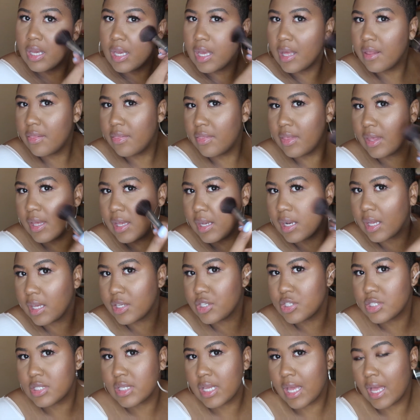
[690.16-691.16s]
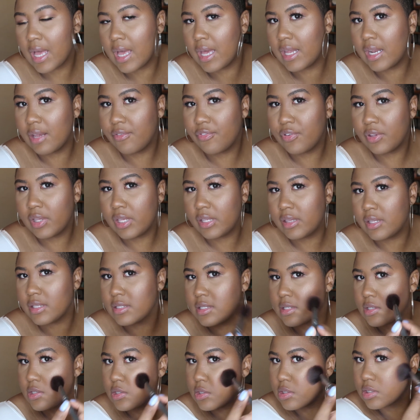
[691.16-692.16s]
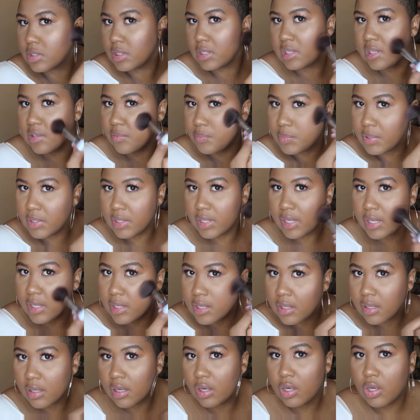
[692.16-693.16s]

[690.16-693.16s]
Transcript: And then I just add, I feel like this is just gonna give me like